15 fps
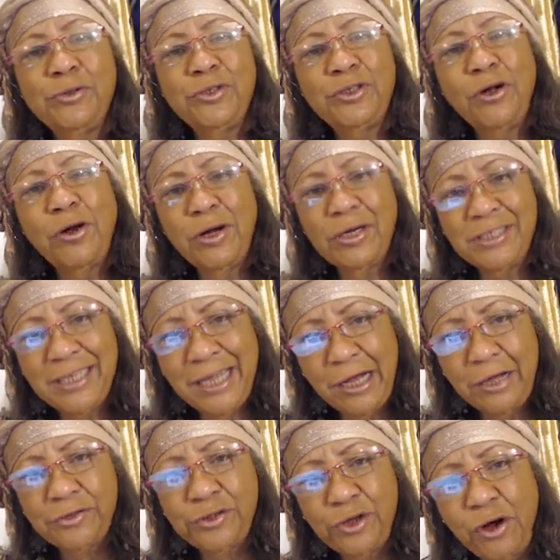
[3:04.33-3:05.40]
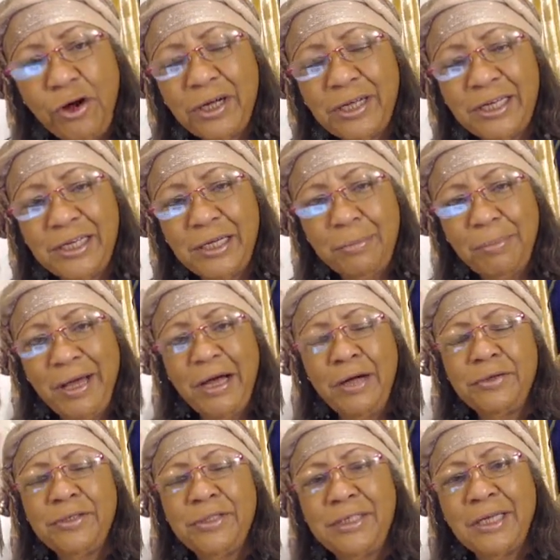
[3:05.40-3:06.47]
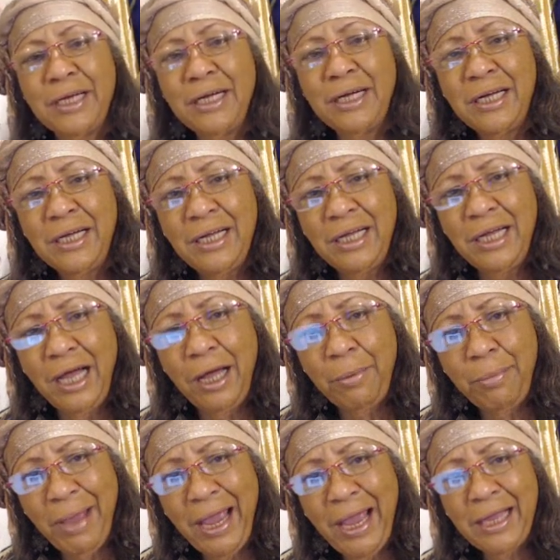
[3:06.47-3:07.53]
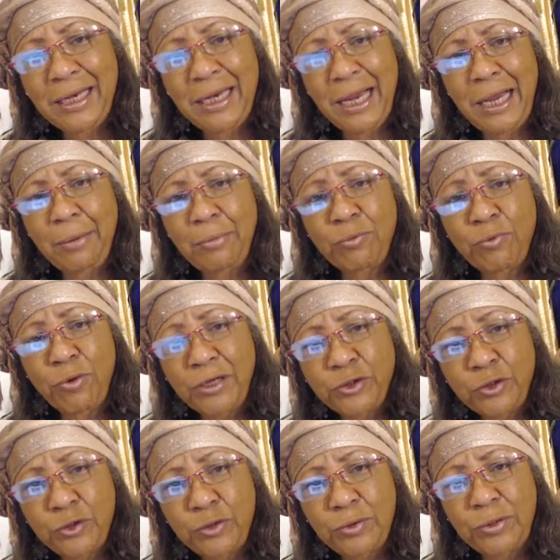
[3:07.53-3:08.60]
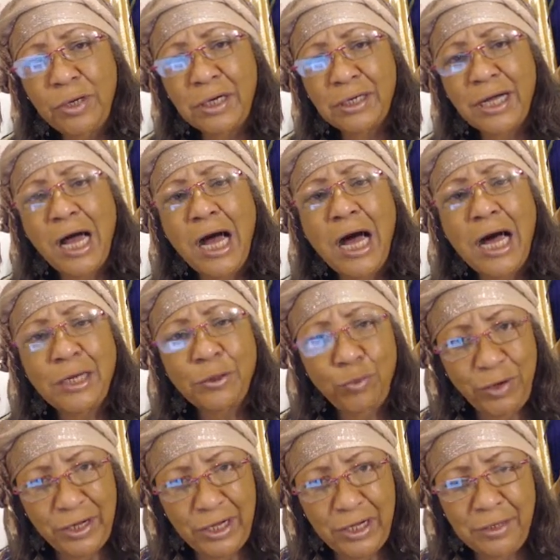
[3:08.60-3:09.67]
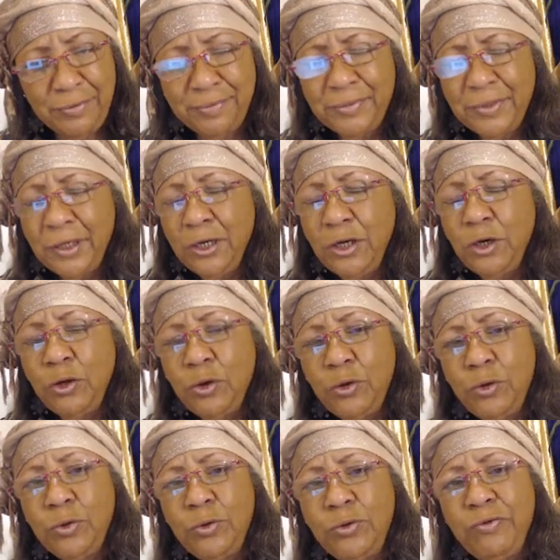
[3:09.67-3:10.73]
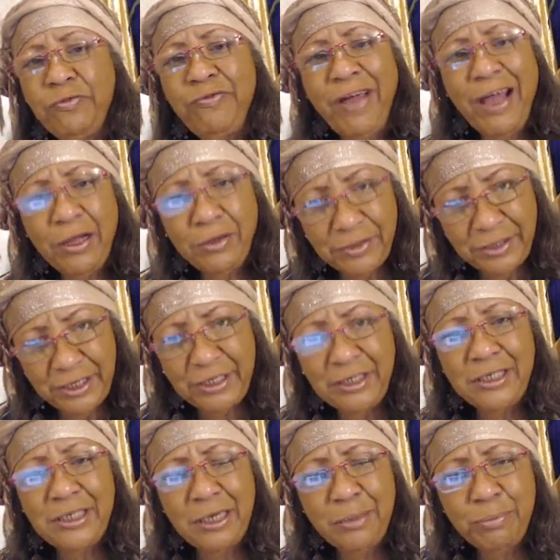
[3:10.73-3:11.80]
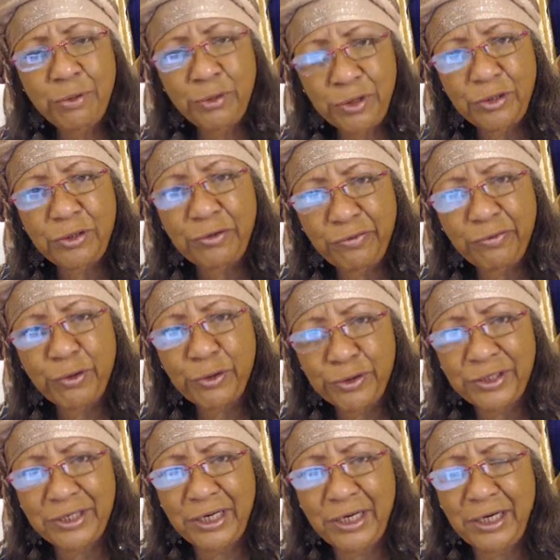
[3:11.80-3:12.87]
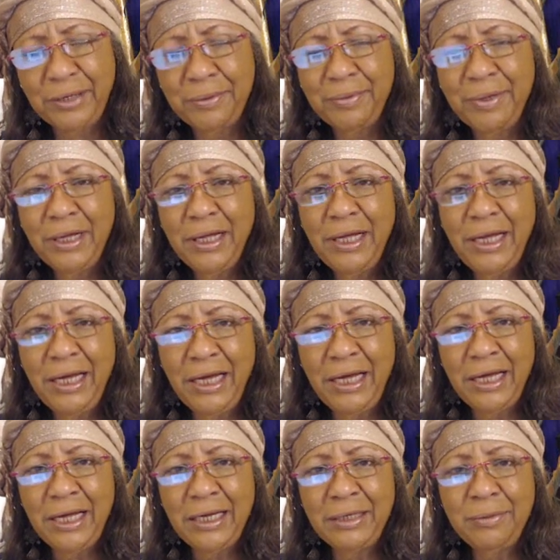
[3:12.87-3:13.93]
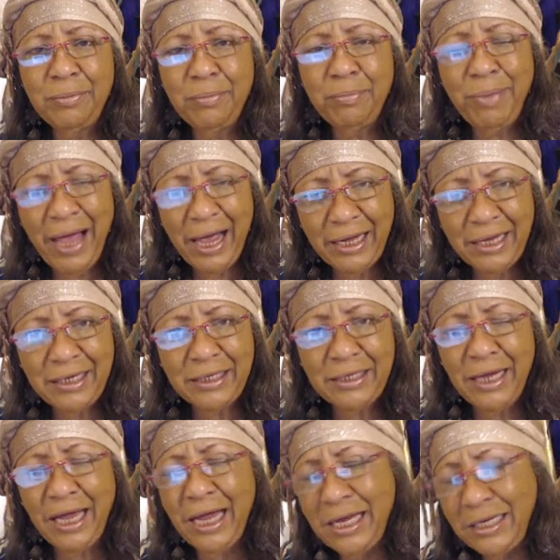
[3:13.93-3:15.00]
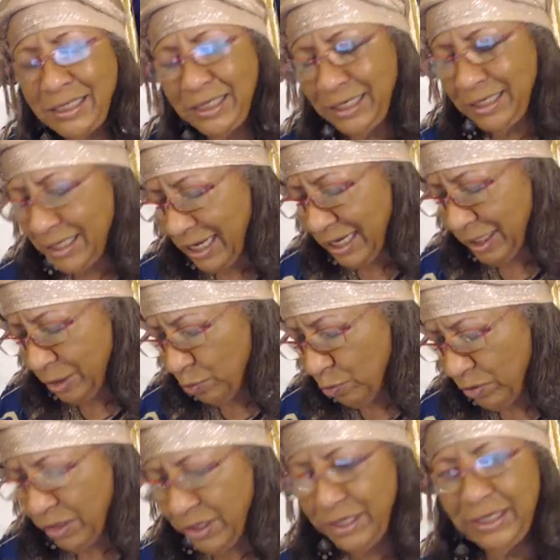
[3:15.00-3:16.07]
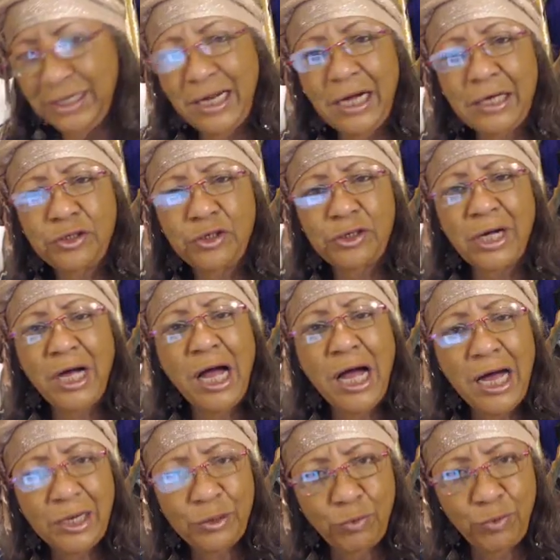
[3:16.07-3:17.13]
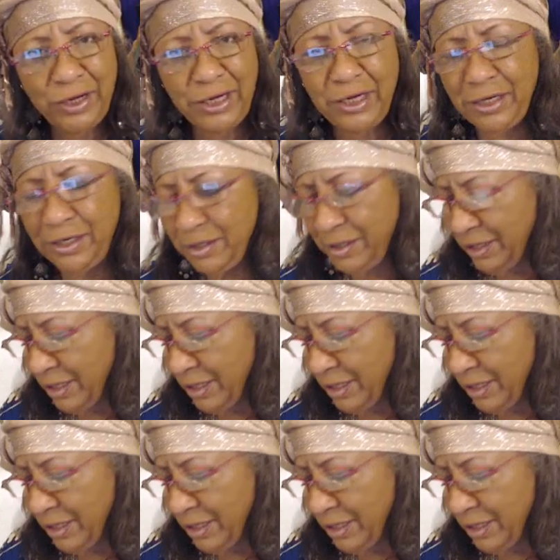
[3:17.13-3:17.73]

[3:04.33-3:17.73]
starts out talking about a man named Russell Conwell, who founded Temple University. Back in 1881, Dr. Conwell